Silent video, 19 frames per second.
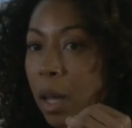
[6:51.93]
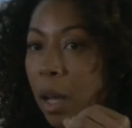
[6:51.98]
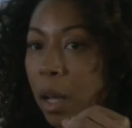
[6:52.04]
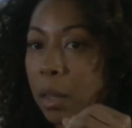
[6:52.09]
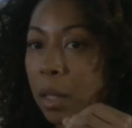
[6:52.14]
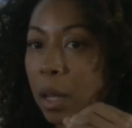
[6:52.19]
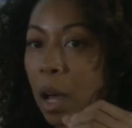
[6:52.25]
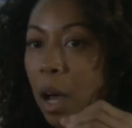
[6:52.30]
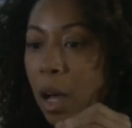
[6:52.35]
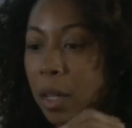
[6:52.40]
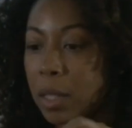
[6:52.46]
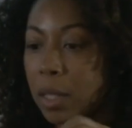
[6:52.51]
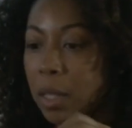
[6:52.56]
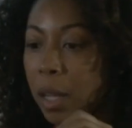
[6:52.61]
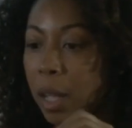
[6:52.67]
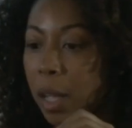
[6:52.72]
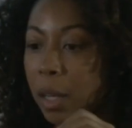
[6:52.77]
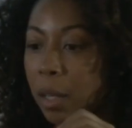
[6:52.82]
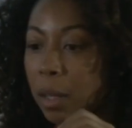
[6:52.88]
on the
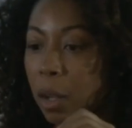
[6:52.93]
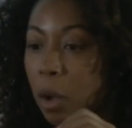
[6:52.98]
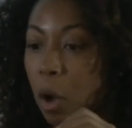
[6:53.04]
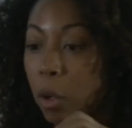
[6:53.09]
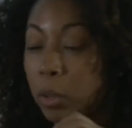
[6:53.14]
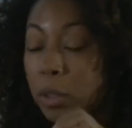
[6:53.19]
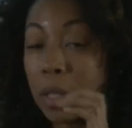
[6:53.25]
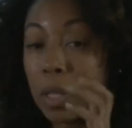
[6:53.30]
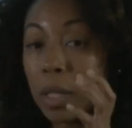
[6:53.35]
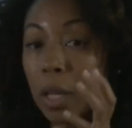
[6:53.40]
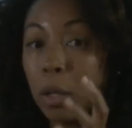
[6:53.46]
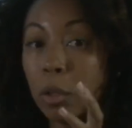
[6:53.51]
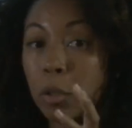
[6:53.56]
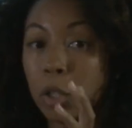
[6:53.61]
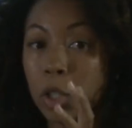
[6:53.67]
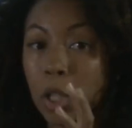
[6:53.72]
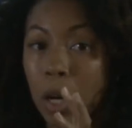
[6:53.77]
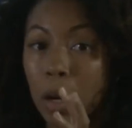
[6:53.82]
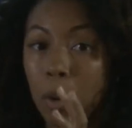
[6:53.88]
continent called
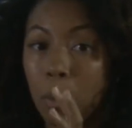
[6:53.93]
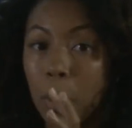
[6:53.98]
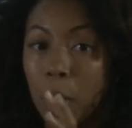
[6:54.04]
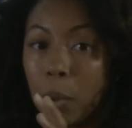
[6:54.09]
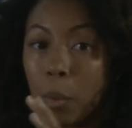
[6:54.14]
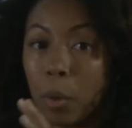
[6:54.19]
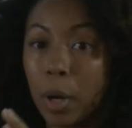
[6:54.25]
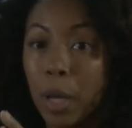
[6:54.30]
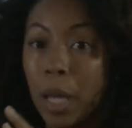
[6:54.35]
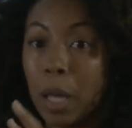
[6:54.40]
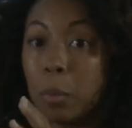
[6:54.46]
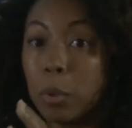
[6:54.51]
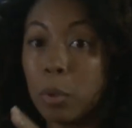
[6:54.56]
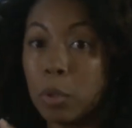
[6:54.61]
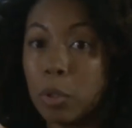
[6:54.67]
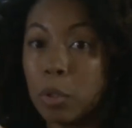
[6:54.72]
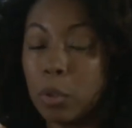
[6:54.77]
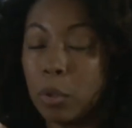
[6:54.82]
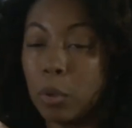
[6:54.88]
Skillshare, where we're
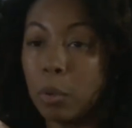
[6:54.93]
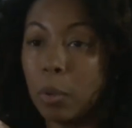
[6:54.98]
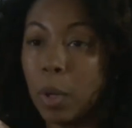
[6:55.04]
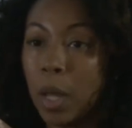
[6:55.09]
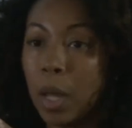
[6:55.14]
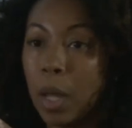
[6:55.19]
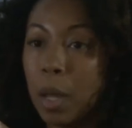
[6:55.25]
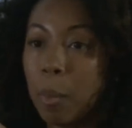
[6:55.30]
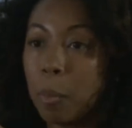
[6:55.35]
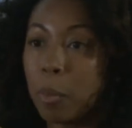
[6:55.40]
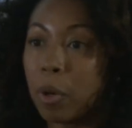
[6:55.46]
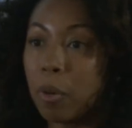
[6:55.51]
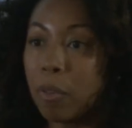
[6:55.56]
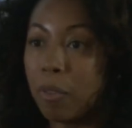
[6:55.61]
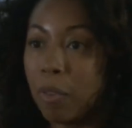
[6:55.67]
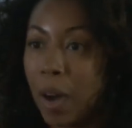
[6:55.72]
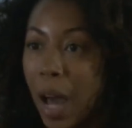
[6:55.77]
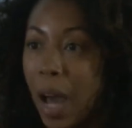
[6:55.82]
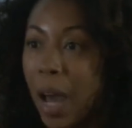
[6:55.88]
able to
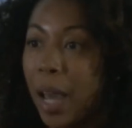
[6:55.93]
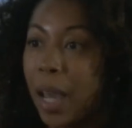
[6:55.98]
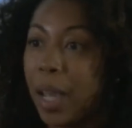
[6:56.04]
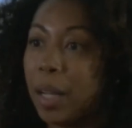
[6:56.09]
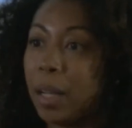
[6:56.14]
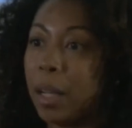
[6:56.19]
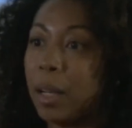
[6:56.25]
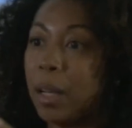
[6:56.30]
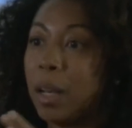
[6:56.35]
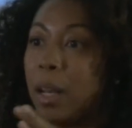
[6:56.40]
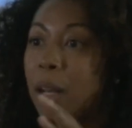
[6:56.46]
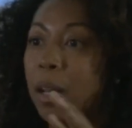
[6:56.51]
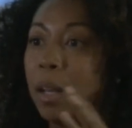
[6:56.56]
provide a